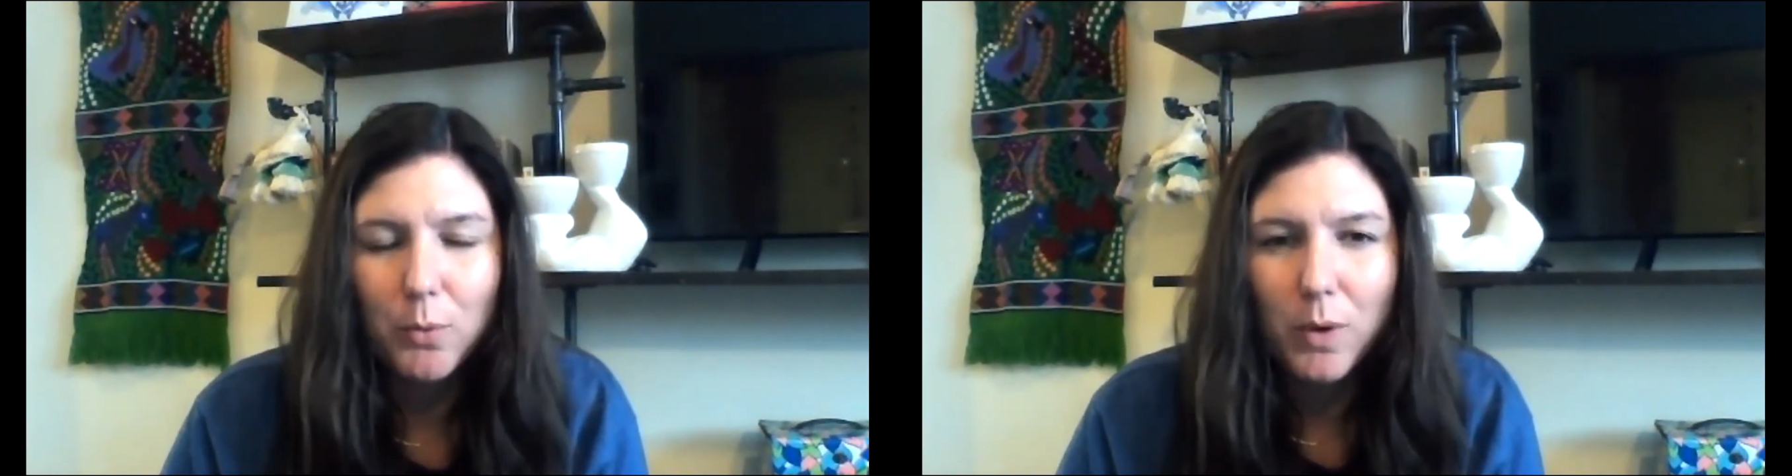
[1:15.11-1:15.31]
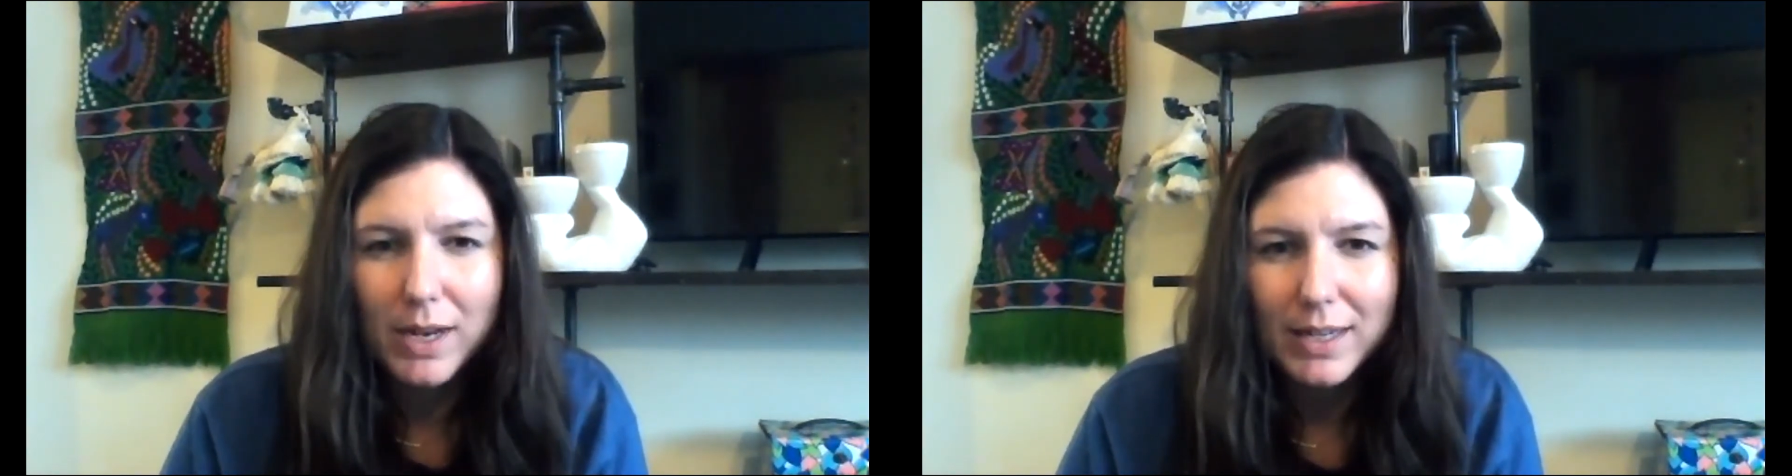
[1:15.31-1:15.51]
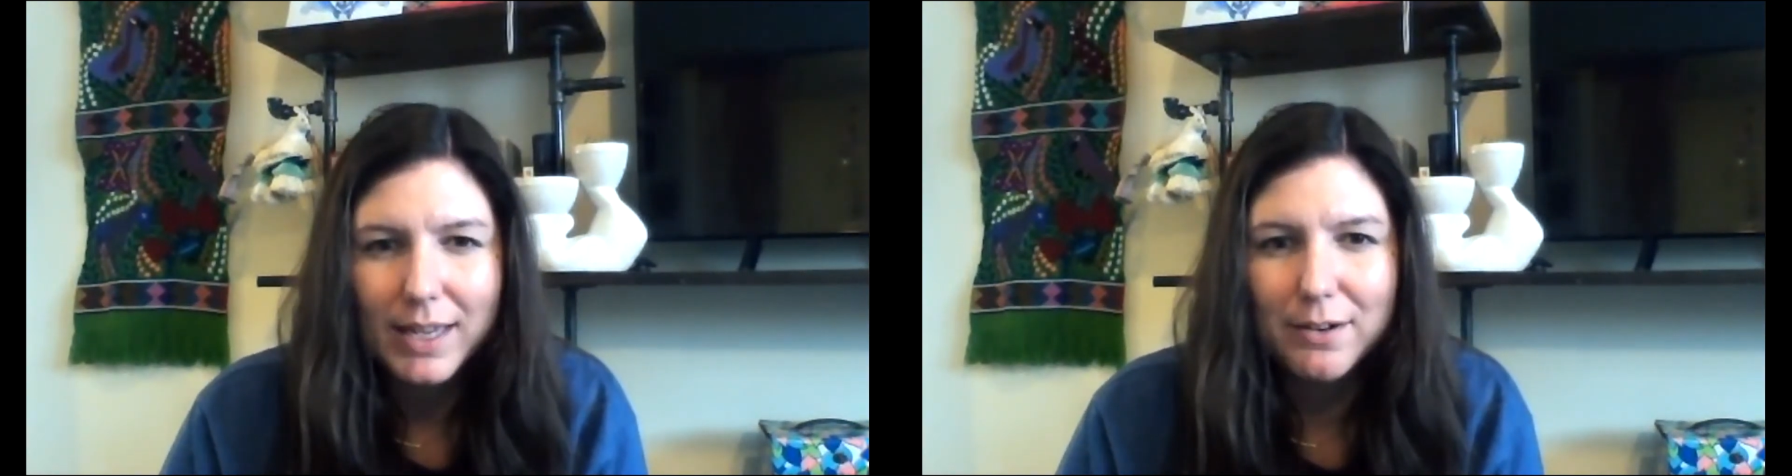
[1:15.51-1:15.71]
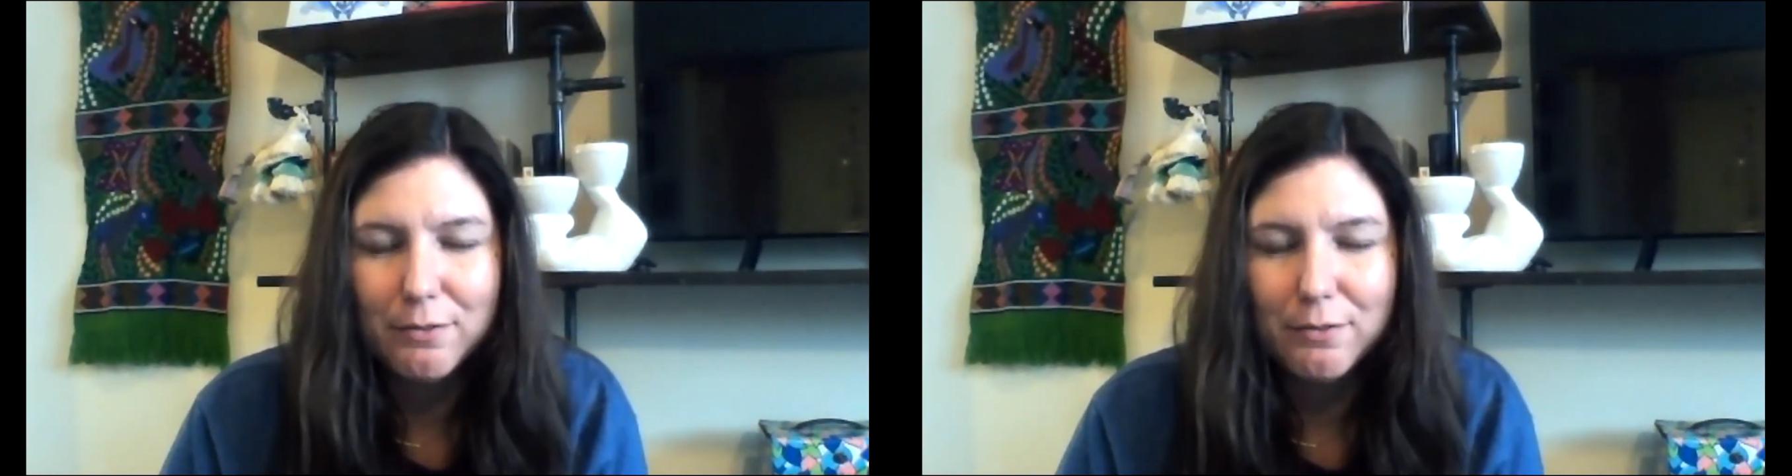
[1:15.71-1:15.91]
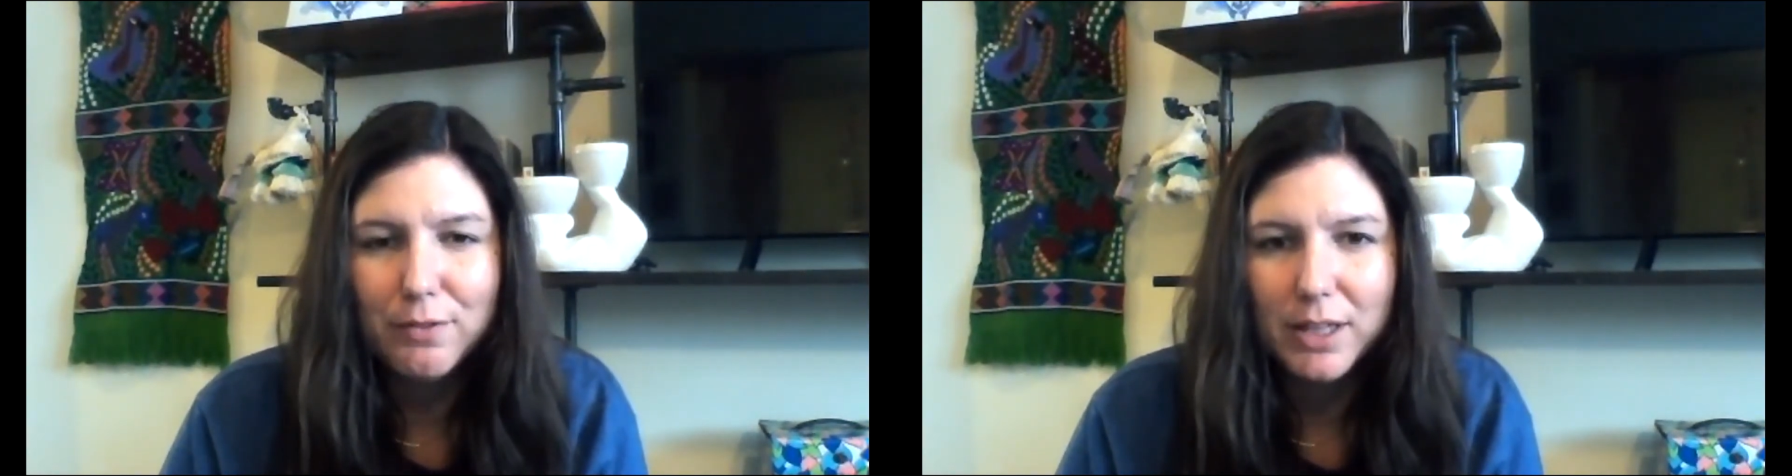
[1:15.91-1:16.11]
What can
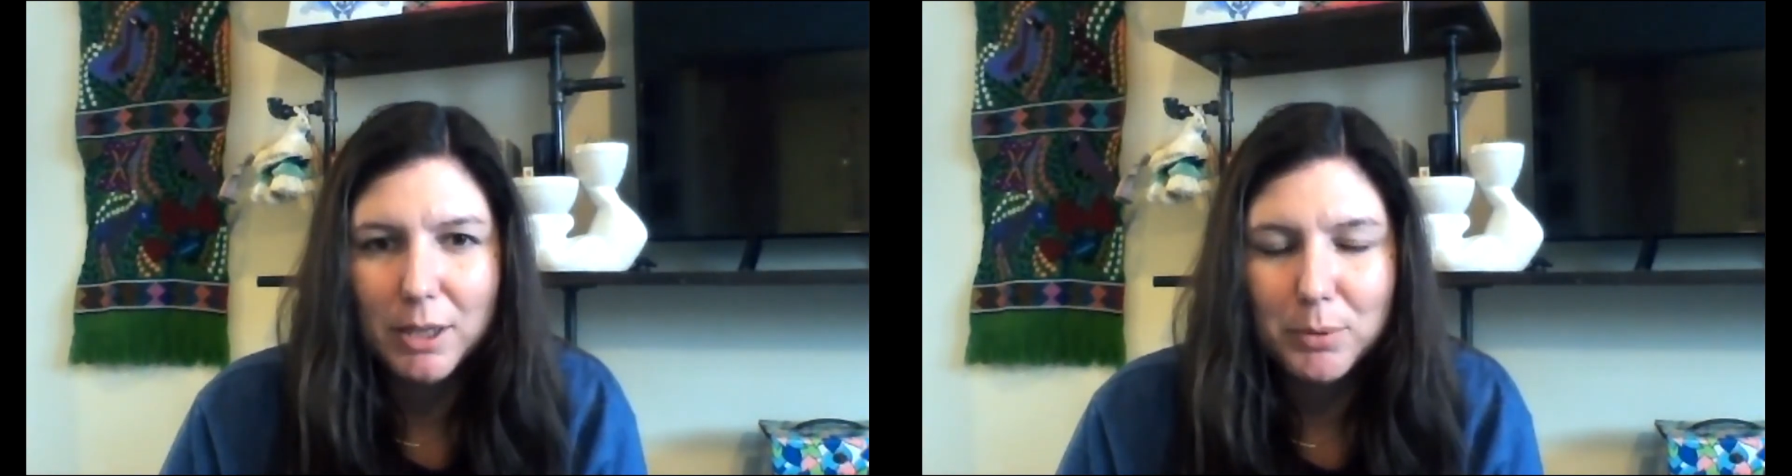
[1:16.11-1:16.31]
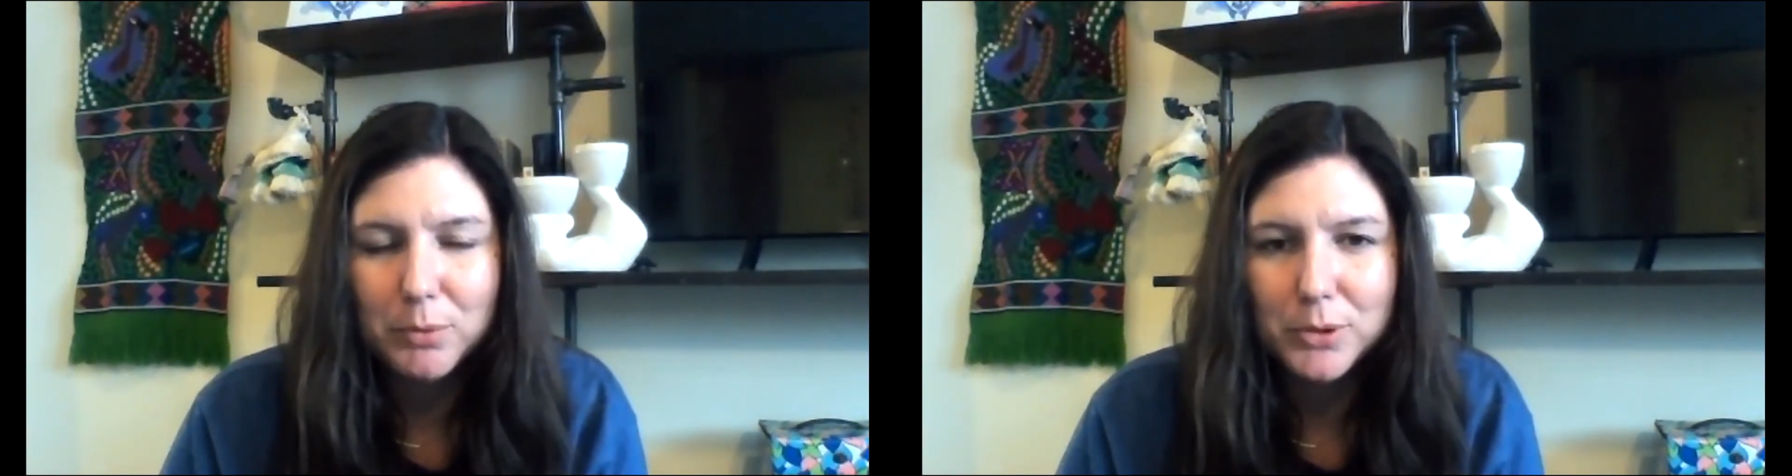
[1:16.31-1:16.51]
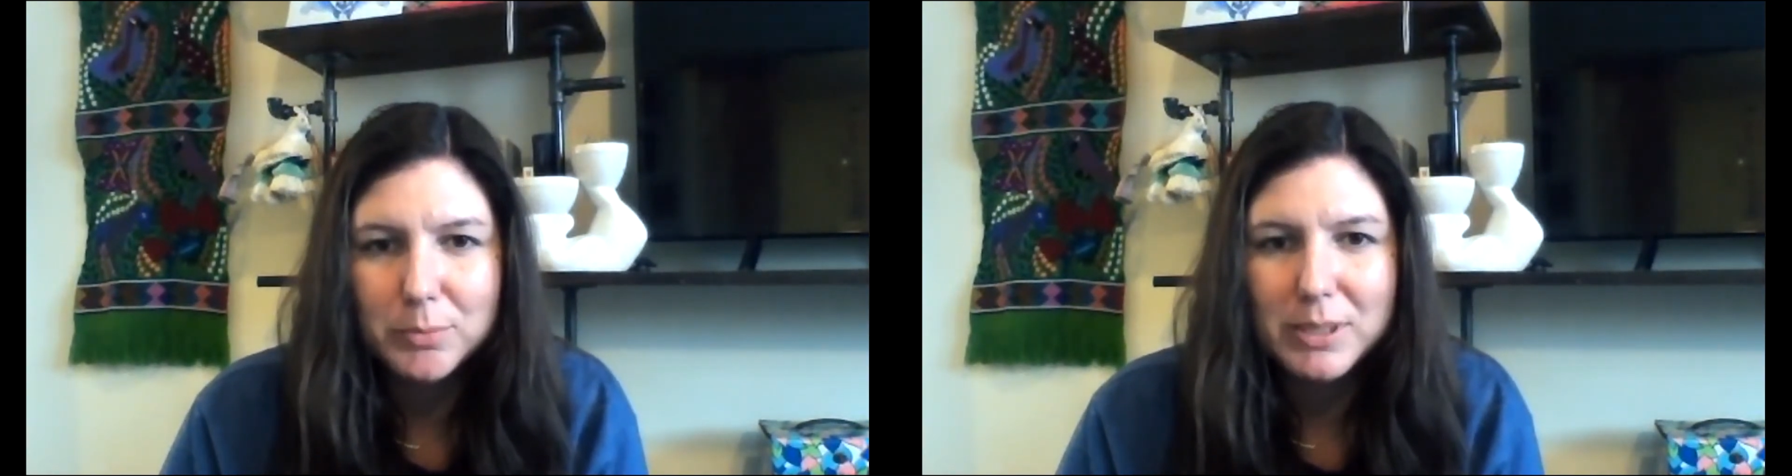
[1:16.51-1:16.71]
fill up a room